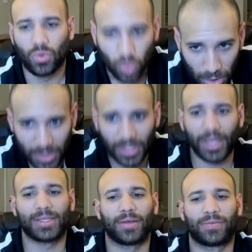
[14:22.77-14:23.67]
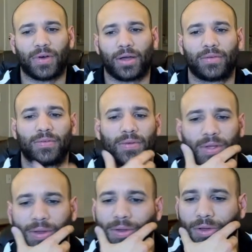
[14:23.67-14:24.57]
rook takes f5,
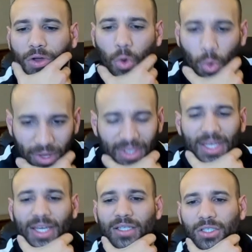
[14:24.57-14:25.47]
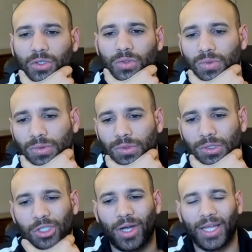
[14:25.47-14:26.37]
queen to e2.
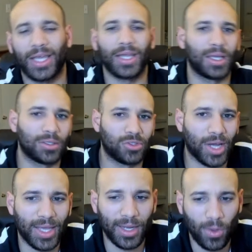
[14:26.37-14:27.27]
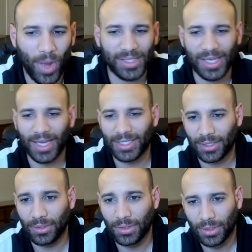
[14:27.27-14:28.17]
Just trying to get in white's
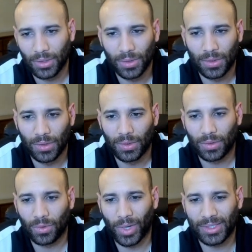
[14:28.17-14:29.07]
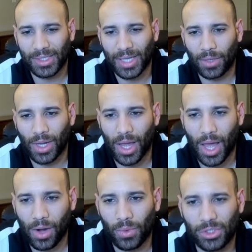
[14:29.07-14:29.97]
kitchen. White says,
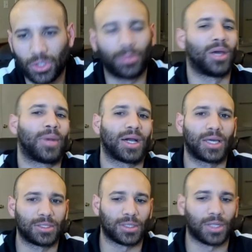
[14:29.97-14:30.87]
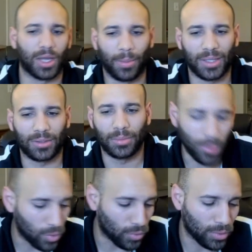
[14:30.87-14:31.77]
I don't want you to be in my kitchen. Like, I'm about to
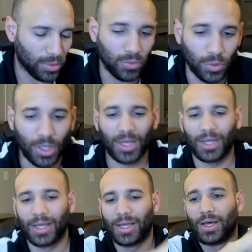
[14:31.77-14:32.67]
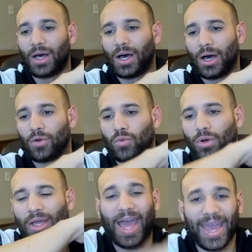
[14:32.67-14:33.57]
move rook a
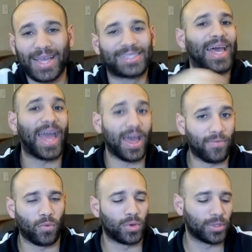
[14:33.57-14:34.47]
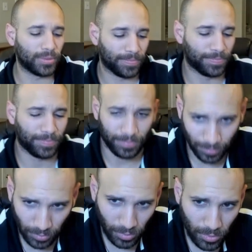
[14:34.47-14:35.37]
to f1.
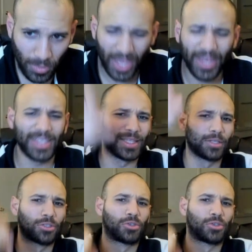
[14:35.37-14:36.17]
It gets a little